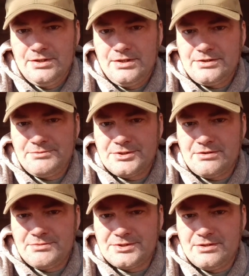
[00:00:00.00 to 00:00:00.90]
So I'm just
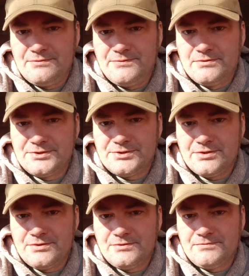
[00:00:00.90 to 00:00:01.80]
on my cell phone,
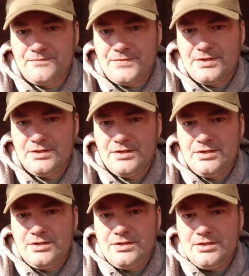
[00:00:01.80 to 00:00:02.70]
so.
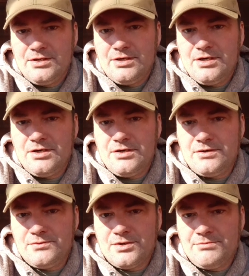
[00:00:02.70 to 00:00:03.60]

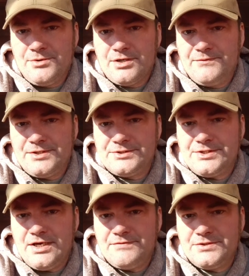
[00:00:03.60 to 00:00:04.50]
Uh, Wonder America Vicky
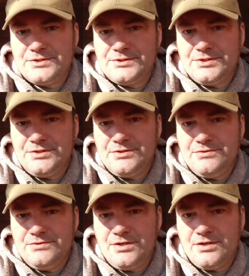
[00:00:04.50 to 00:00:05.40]
Savage, good to see
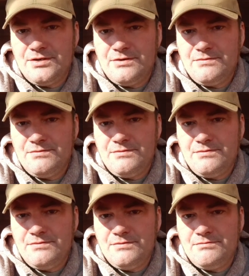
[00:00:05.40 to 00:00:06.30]
you.
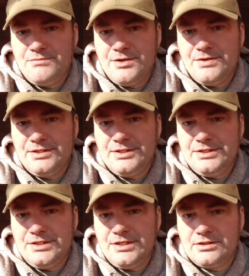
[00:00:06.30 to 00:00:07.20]
Mary
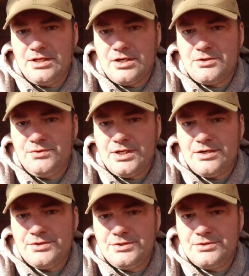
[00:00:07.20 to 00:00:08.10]
Lee Lockwood, how
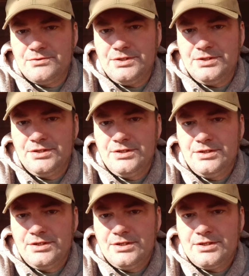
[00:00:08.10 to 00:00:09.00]
are you doing?
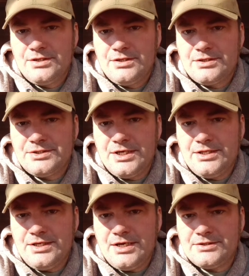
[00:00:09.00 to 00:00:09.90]

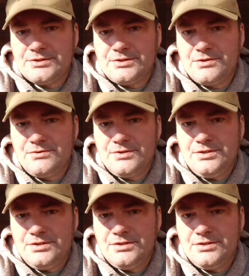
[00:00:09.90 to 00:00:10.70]
Kelly, how's it going?